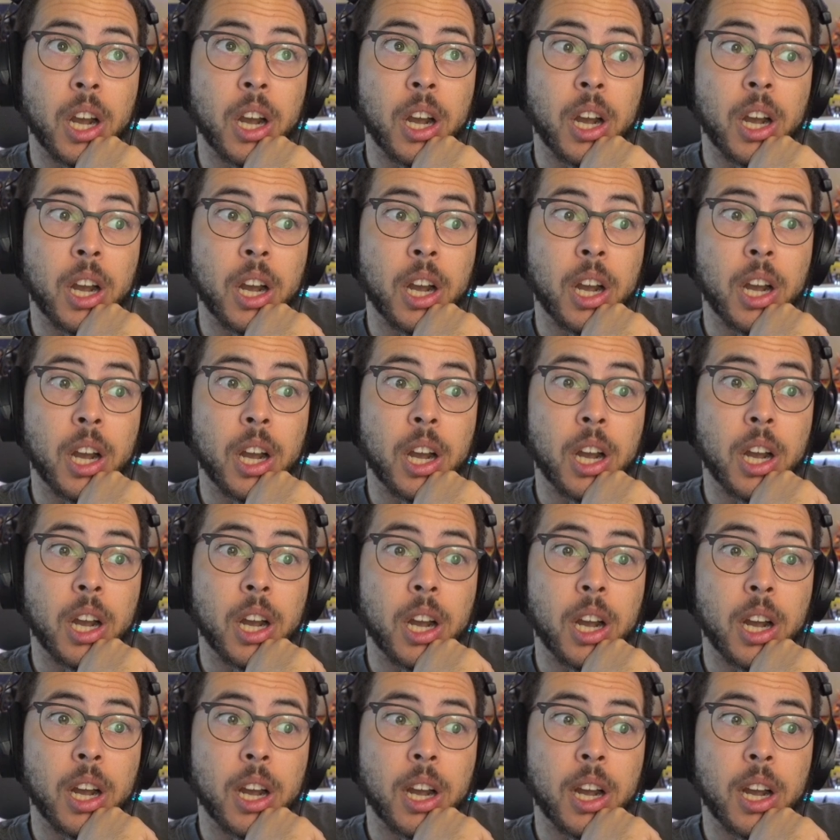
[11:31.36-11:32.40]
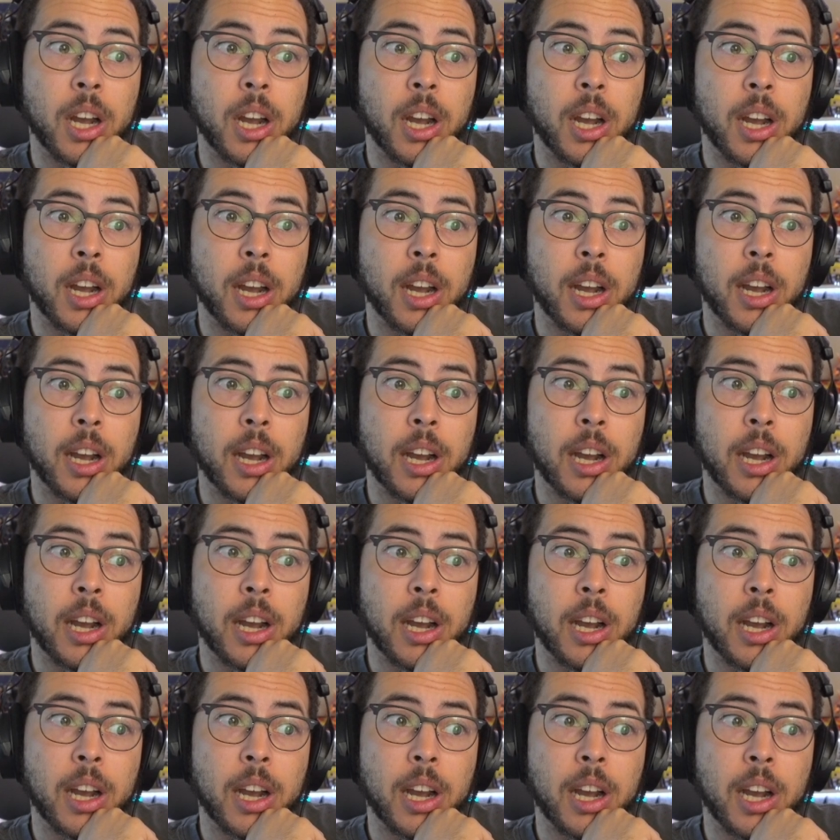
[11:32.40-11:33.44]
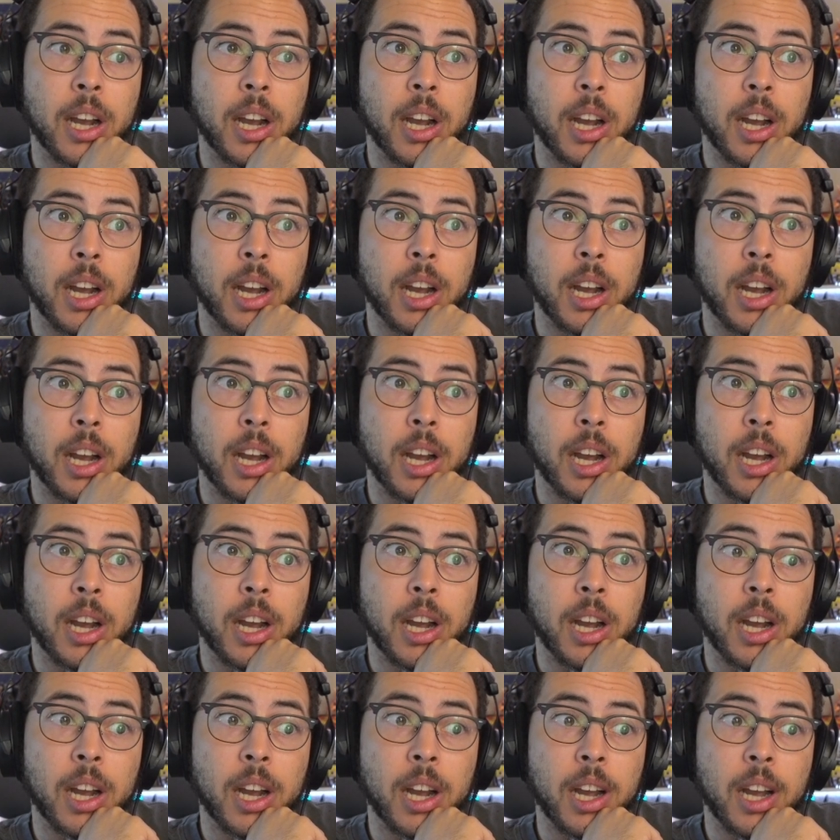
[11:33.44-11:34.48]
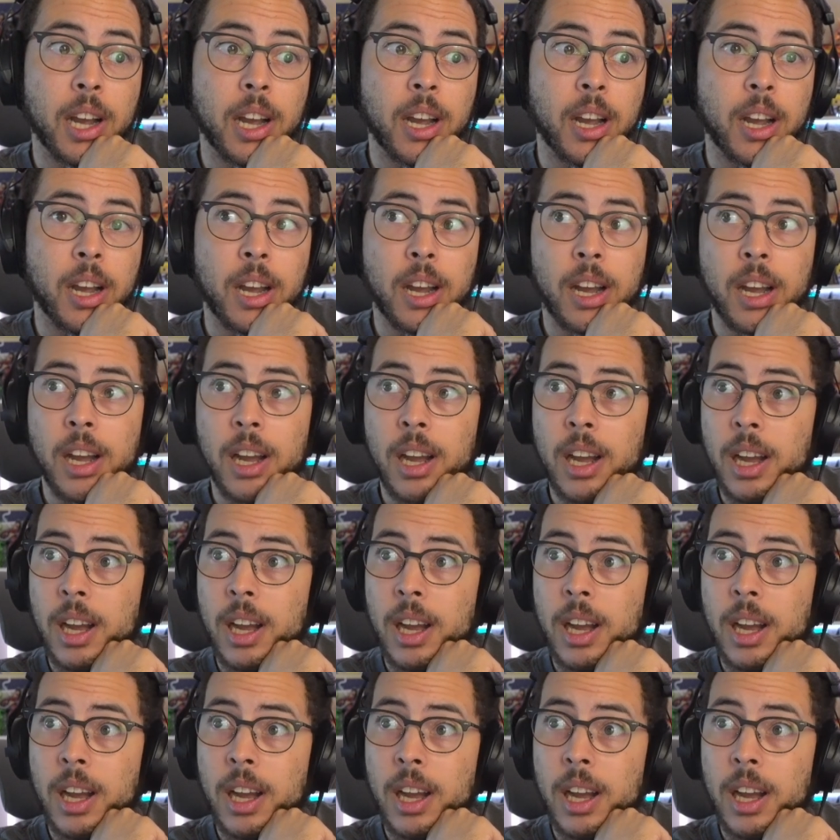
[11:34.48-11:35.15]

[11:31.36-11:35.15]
(no one is talking)